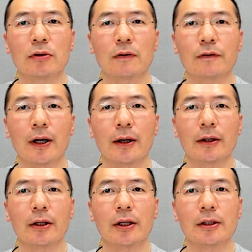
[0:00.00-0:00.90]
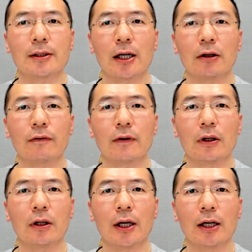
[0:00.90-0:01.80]
on the fly instead of
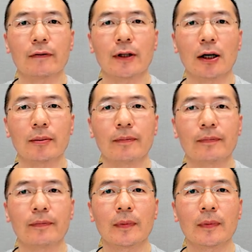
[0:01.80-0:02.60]
ahead of time.